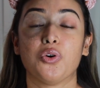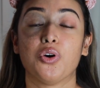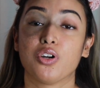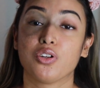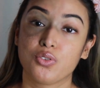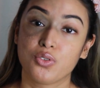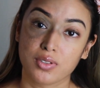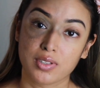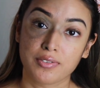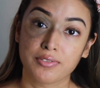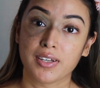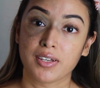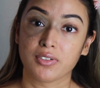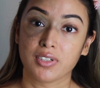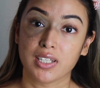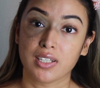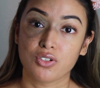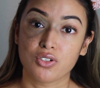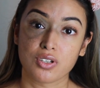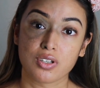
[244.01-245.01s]
onto the
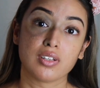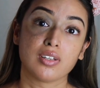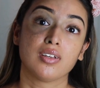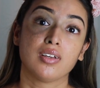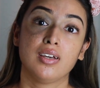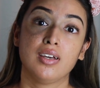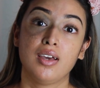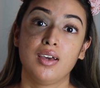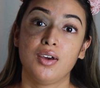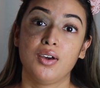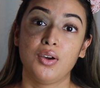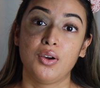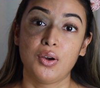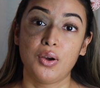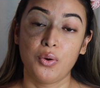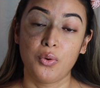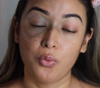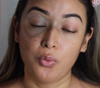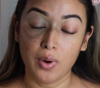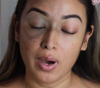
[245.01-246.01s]
foundation.
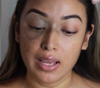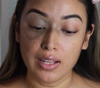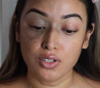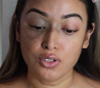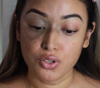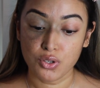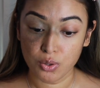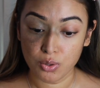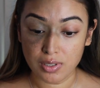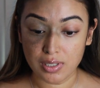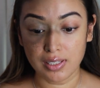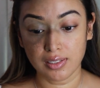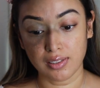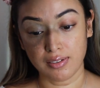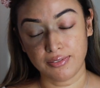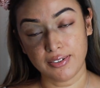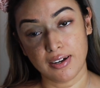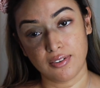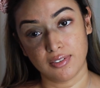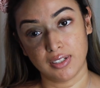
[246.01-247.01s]
While choosing
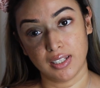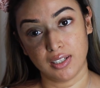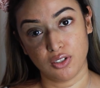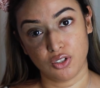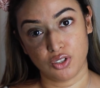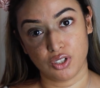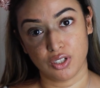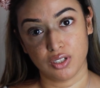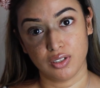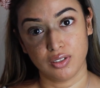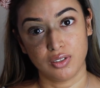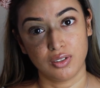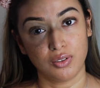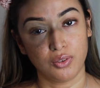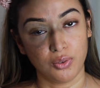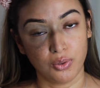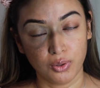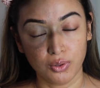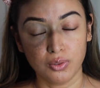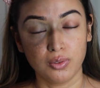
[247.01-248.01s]
the foundation,
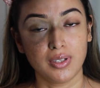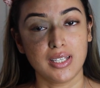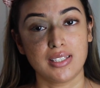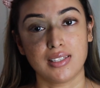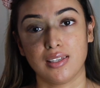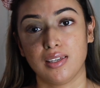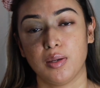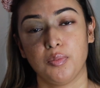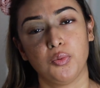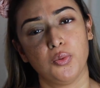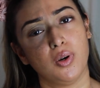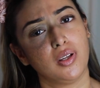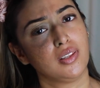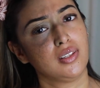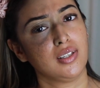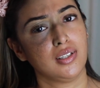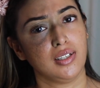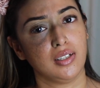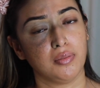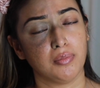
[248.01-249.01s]
always keep one
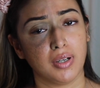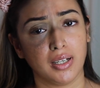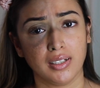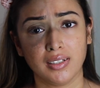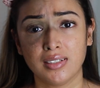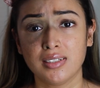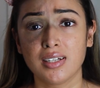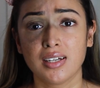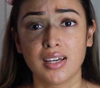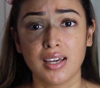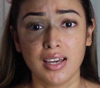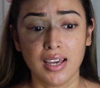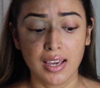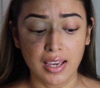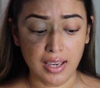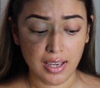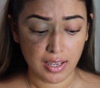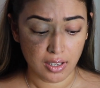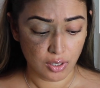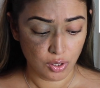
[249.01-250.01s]
thing in mind.
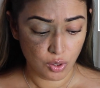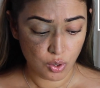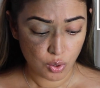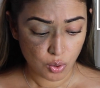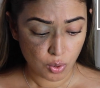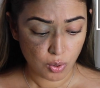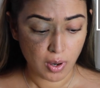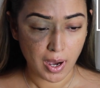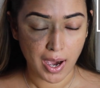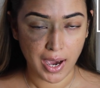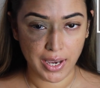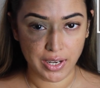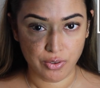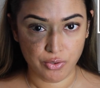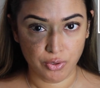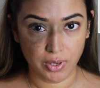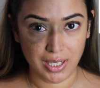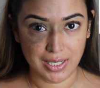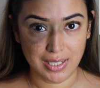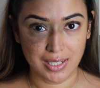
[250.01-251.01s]
No
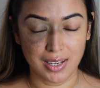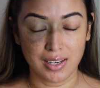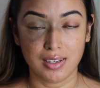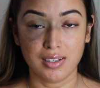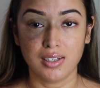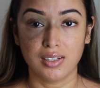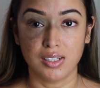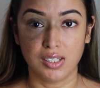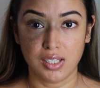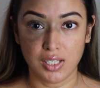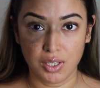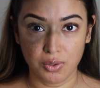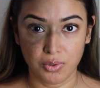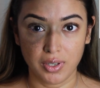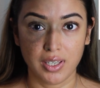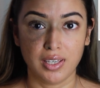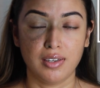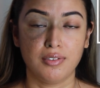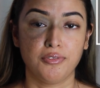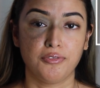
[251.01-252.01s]
hydrating,
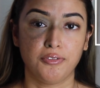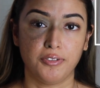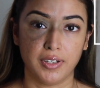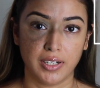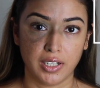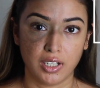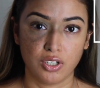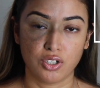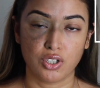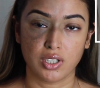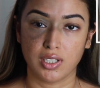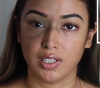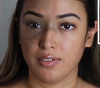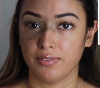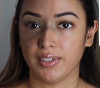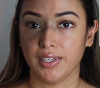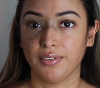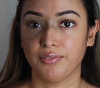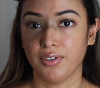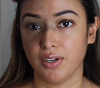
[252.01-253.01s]
dewy finish
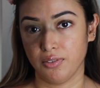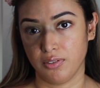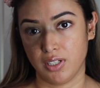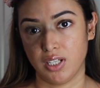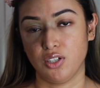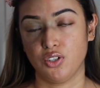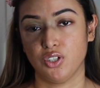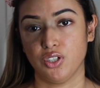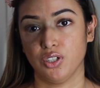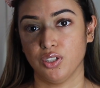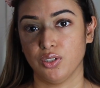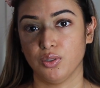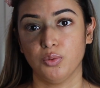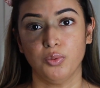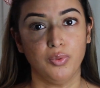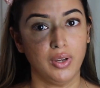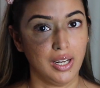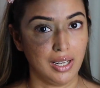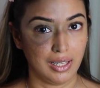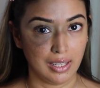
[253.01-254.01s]
giving foundation
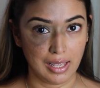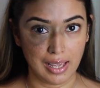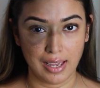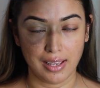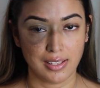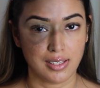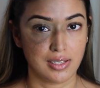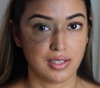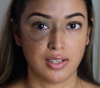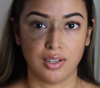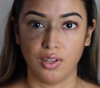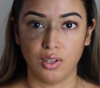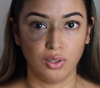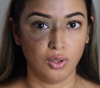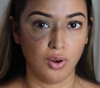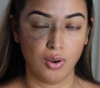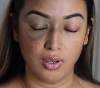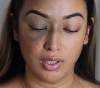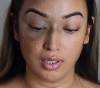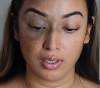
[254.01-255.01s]
will last
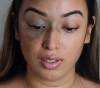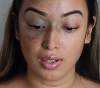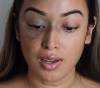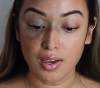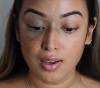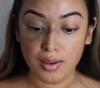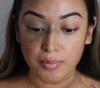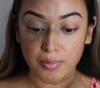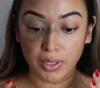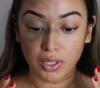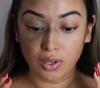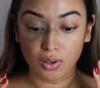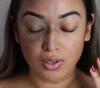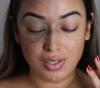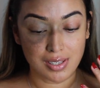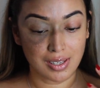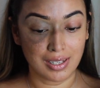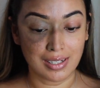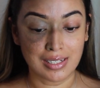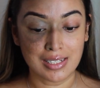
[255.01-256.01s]
longer
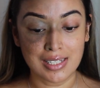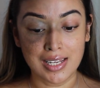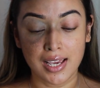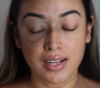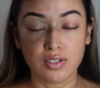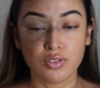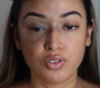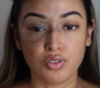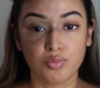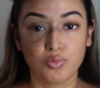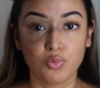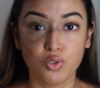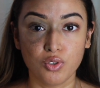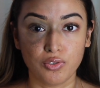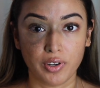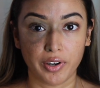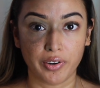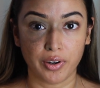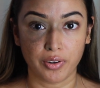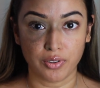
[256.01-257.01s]
because it tends to
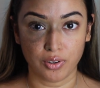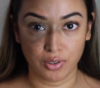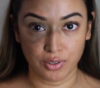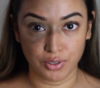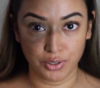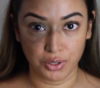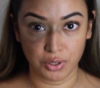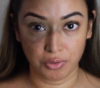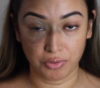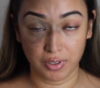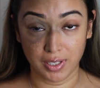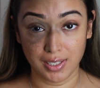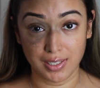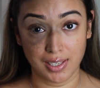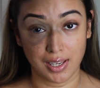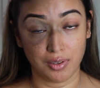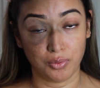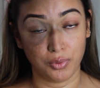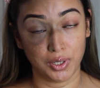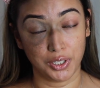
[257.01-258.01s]
move around onto your face,
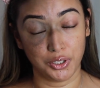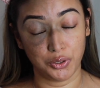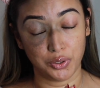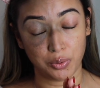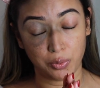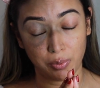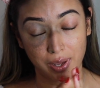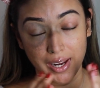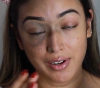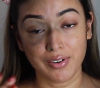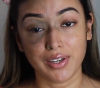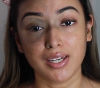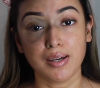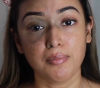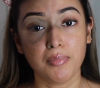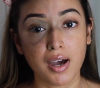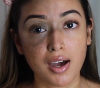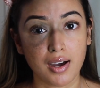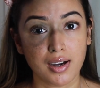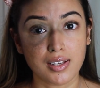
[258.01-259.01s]
and when you're wearing a
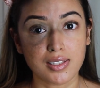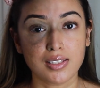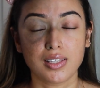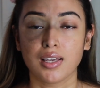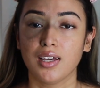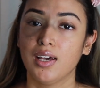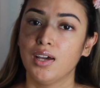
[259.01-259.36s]
mask,